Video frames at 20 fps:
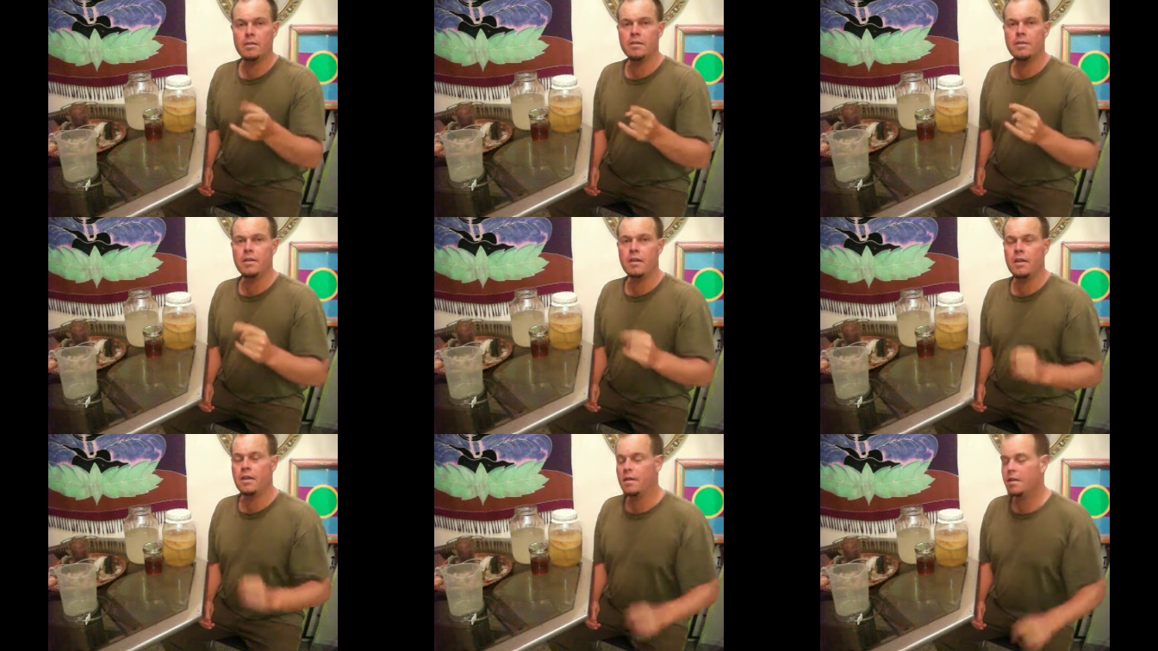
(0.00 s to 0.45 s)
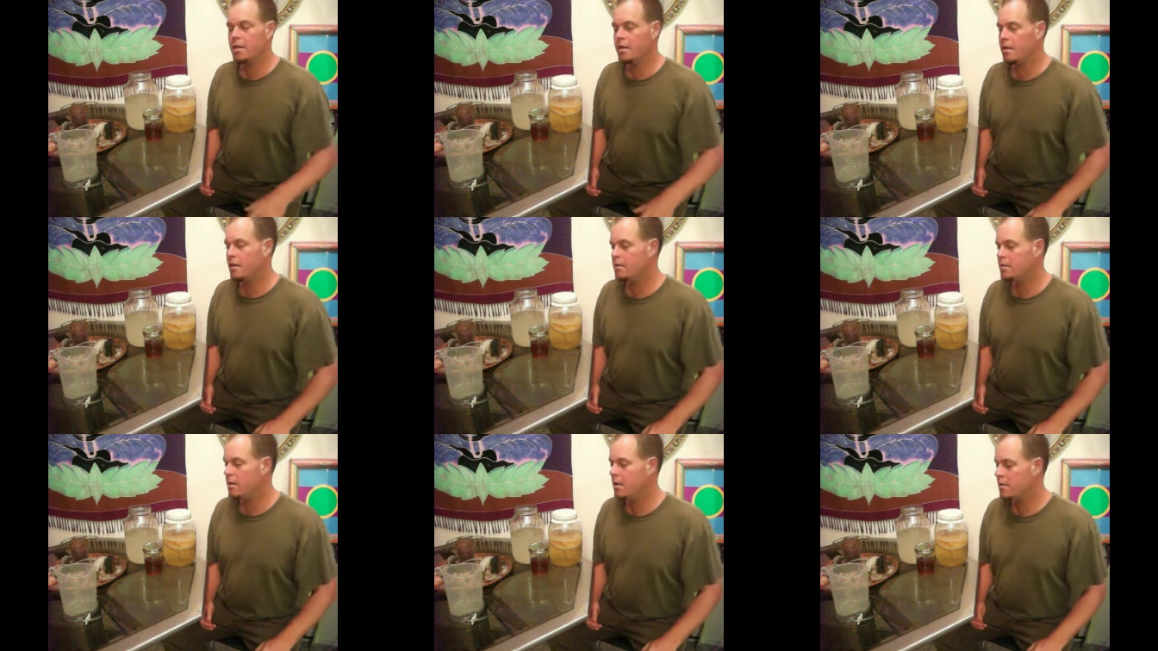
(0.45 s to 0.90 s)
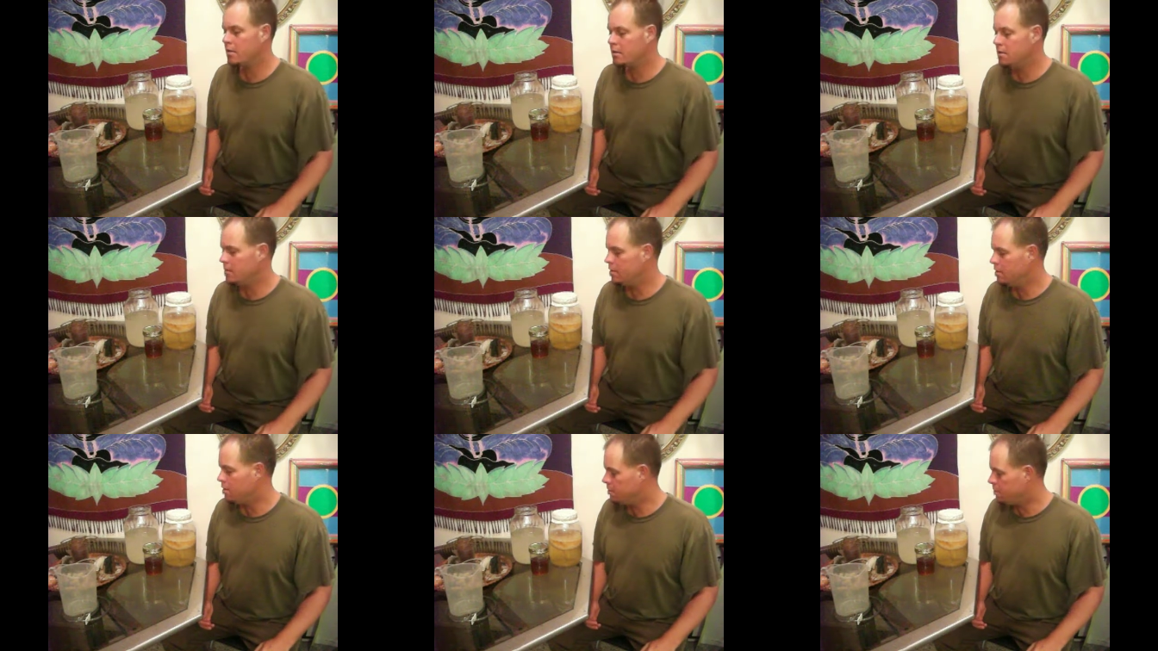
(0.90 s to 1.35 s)
Today, going to talk
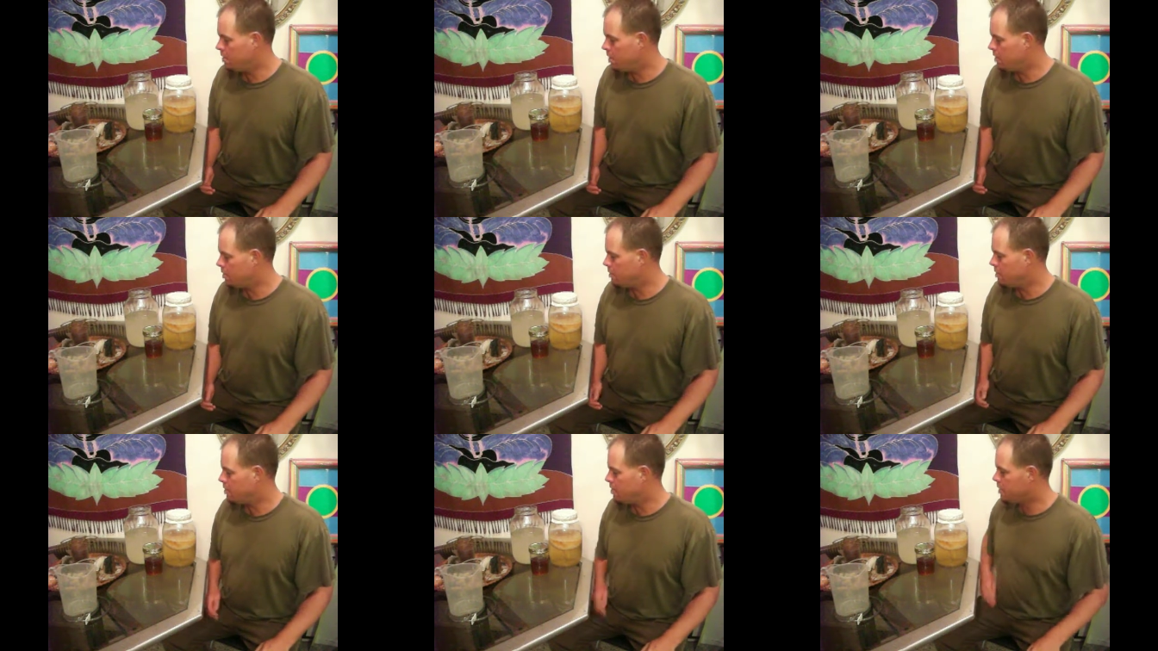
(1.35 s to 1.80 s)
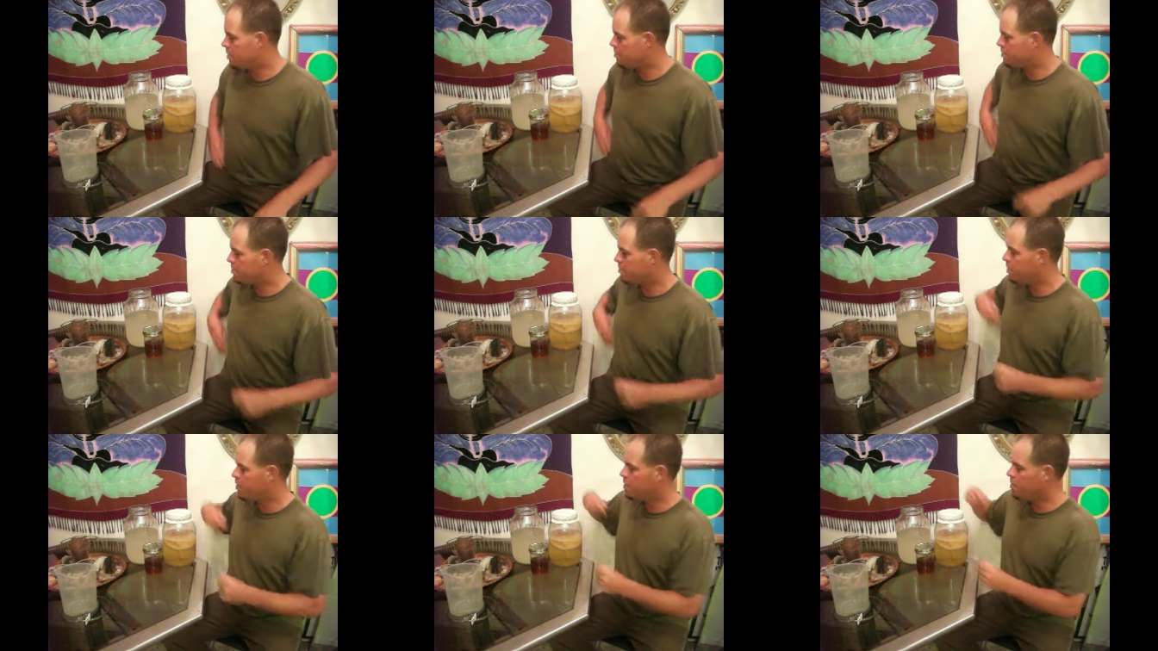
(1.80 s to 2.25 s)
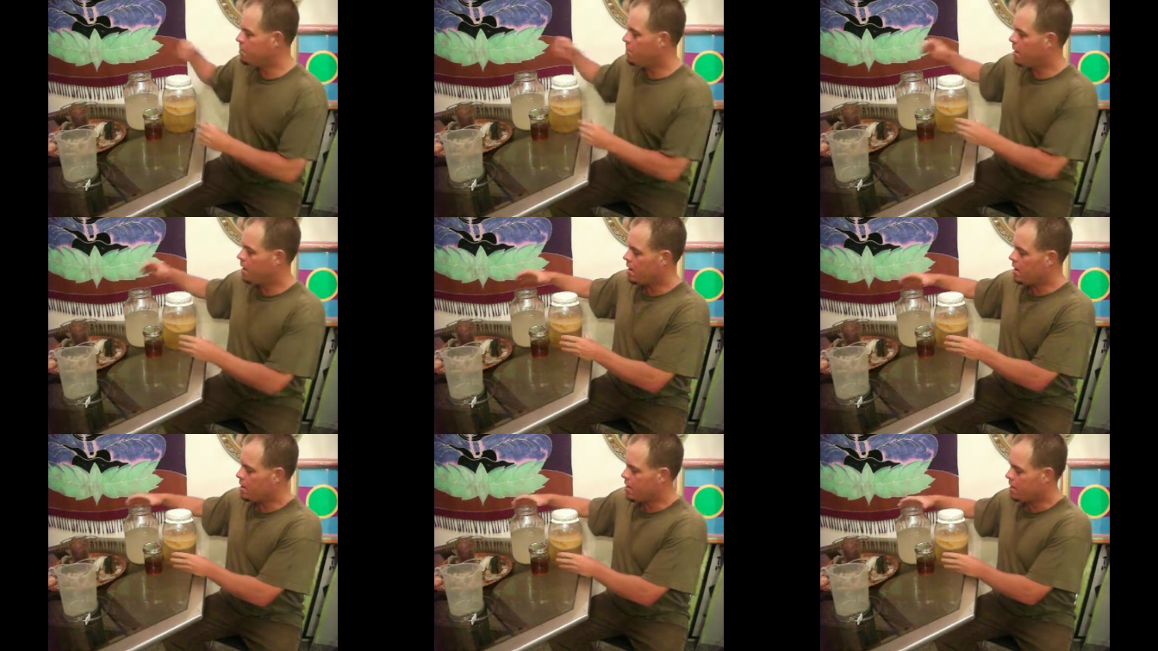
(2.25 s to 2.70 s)
to you about
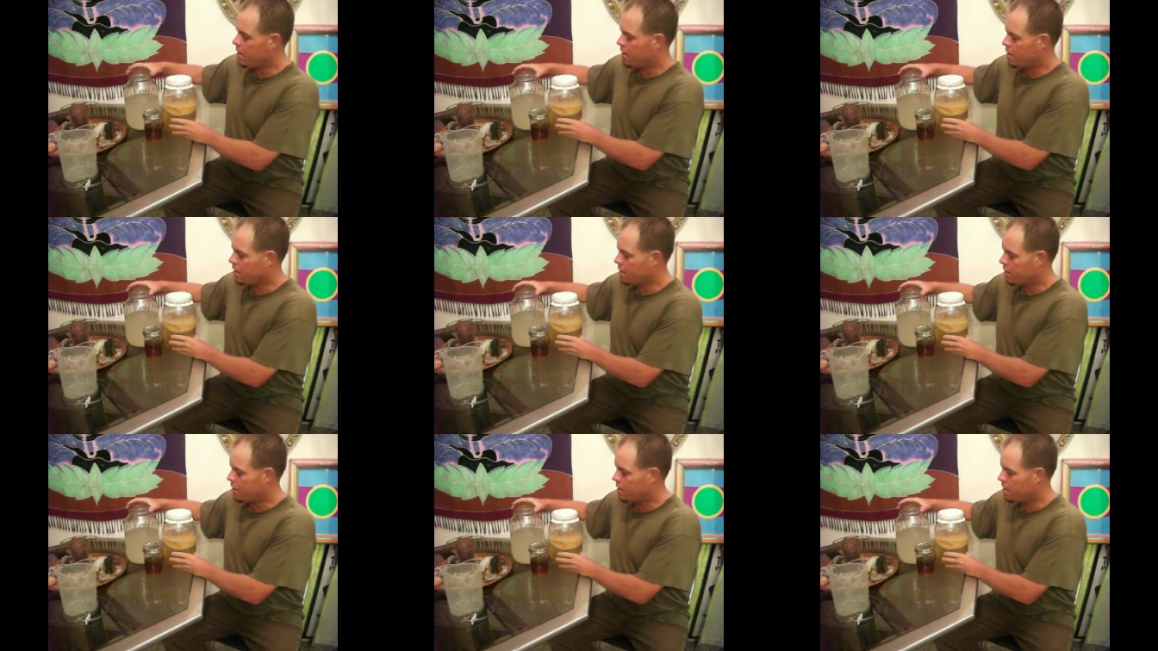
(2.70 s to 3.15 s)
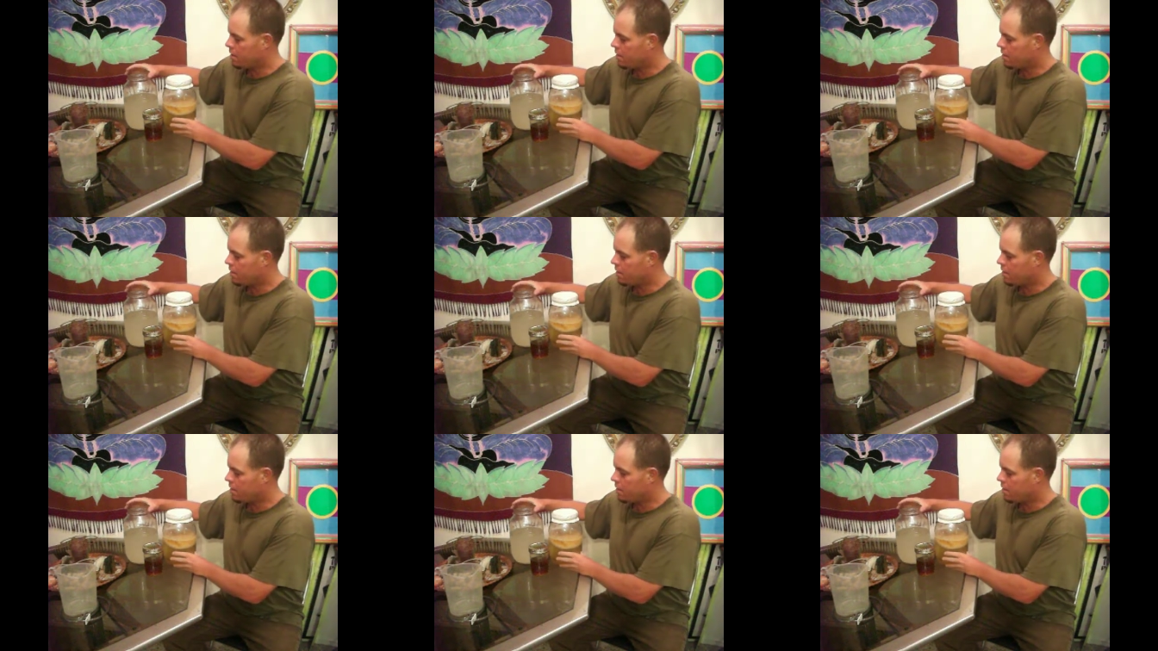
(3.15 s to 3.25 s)
probiotic